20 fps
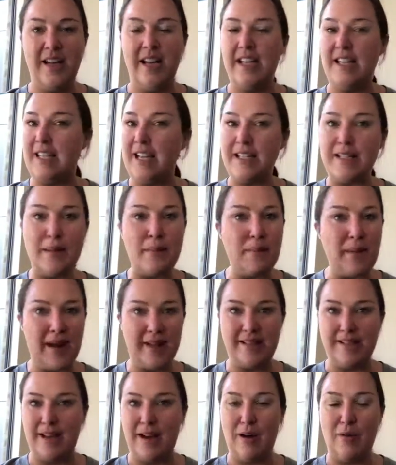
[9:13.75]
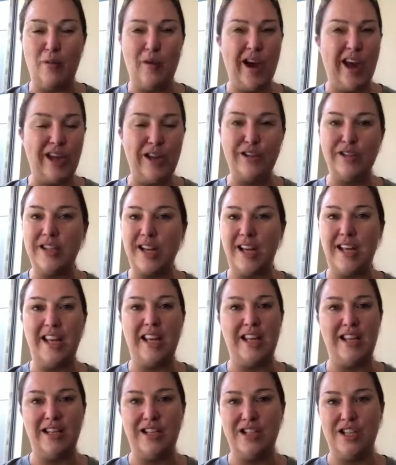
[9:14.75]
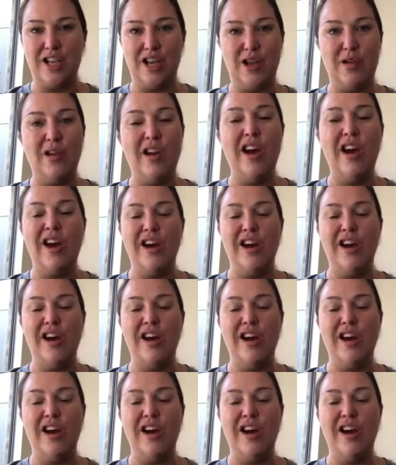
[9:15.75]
It doesn't matter where you take it into,